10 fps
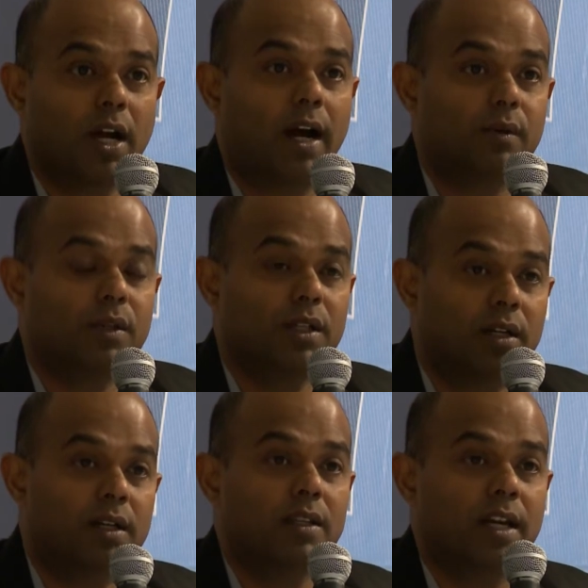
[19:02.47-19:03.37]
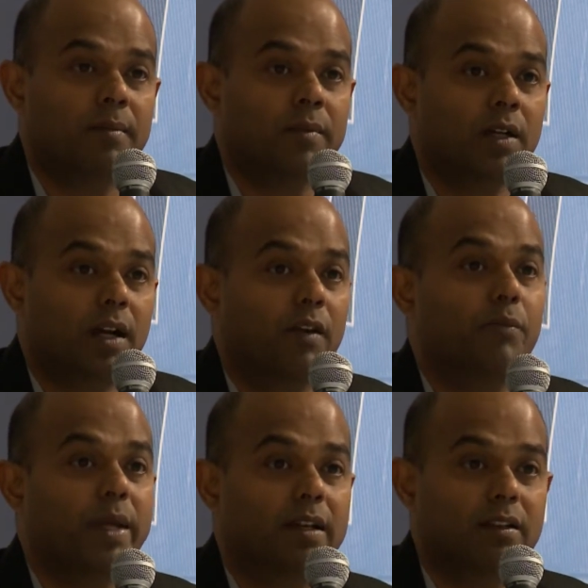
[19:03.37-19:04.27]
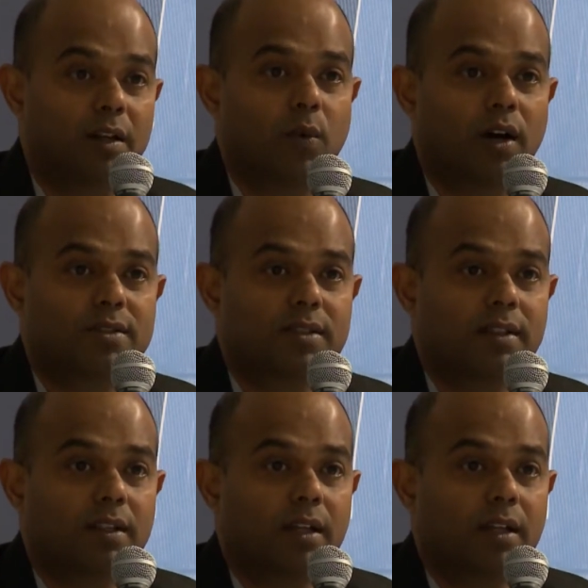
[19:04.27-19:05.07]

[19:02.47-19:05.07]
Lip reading: have to earn them a big rewards.